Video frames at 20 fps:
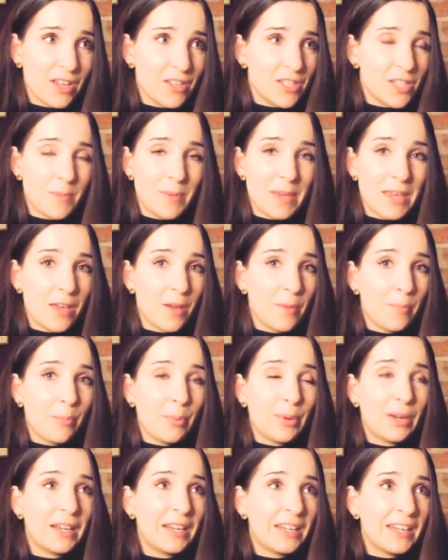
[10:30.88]
To be
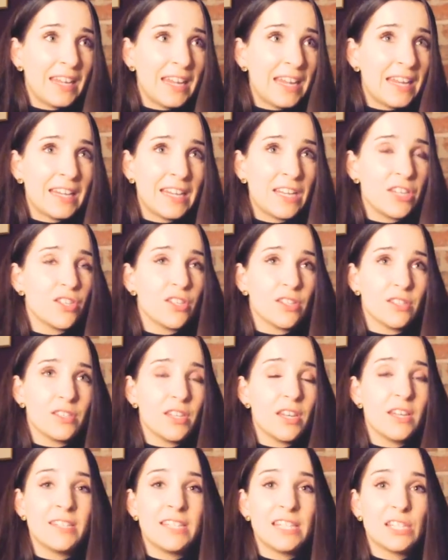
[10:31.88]
completely
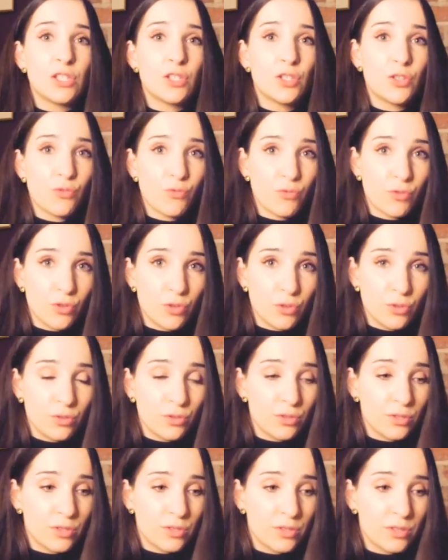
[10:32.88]
just
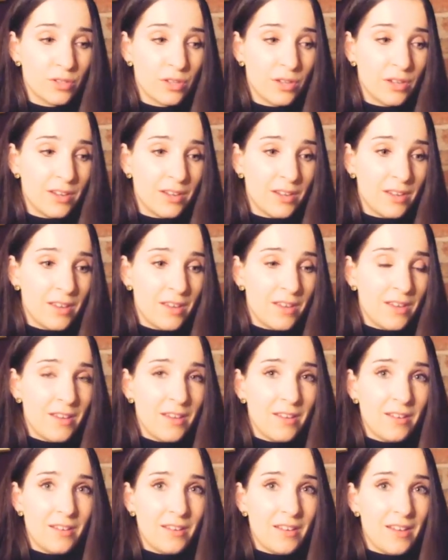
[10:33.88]
distraught,
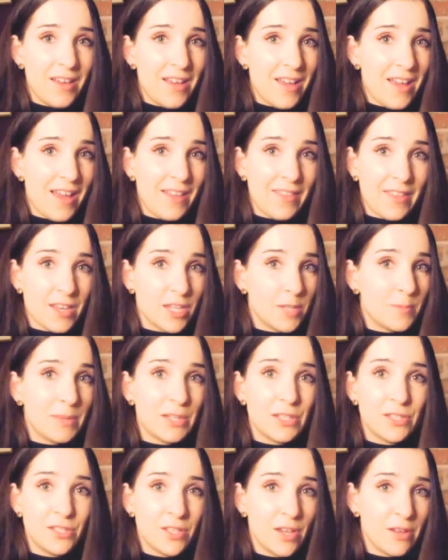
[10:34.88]
and then to be
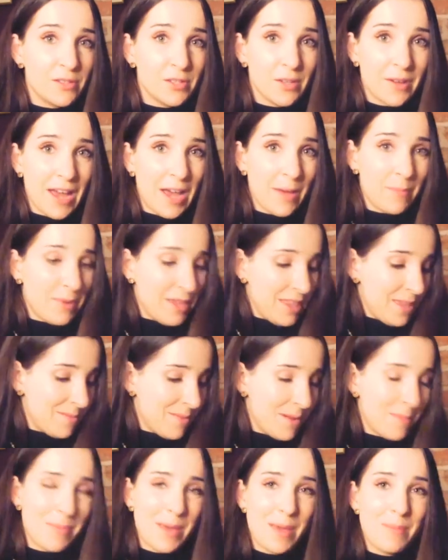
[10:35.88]
so, so happy that
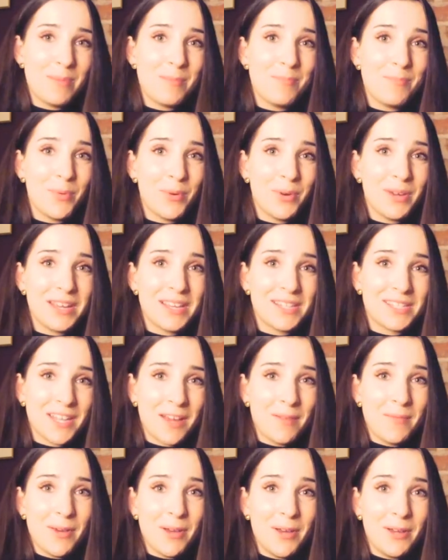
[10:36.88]
my baby boy had
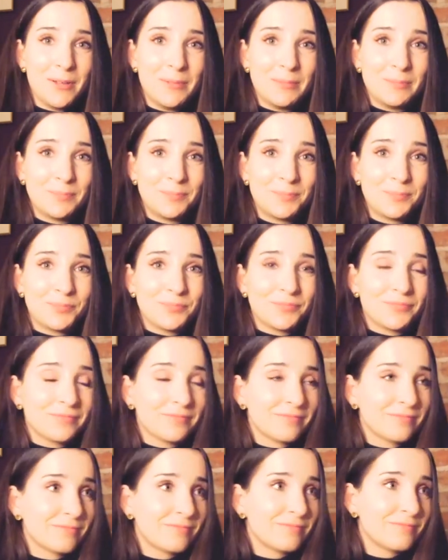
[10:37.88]
come home.
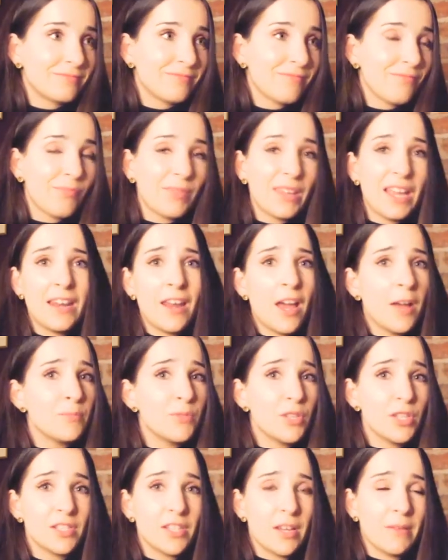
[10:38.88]
And I'm
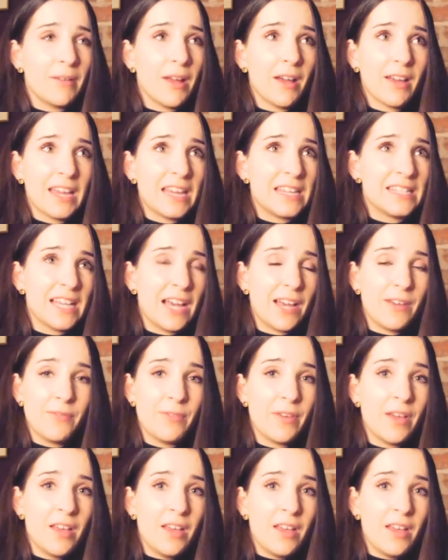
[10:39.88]
just so lucky to have